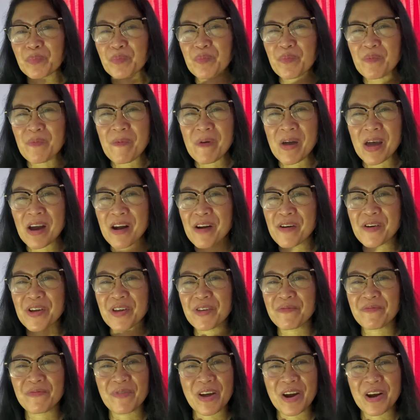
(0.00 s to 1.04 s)

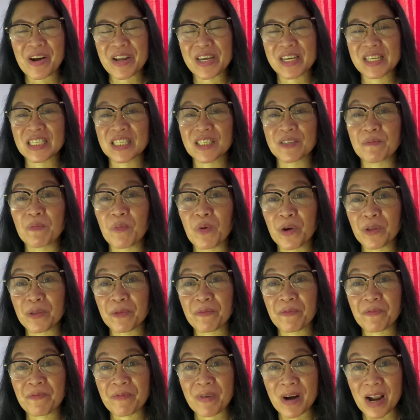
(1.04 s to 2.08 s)
very, very smooth
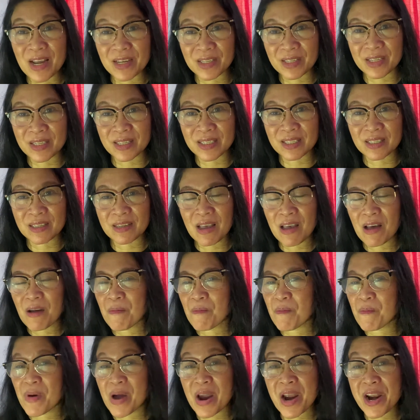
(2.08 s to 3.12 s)
process,
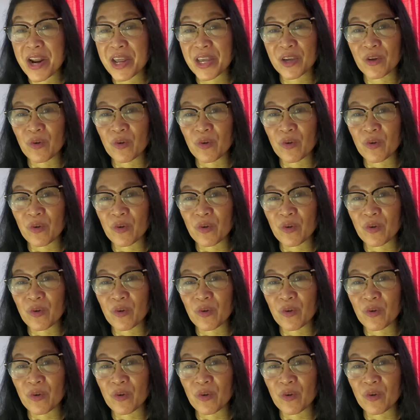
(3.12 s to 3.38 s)
very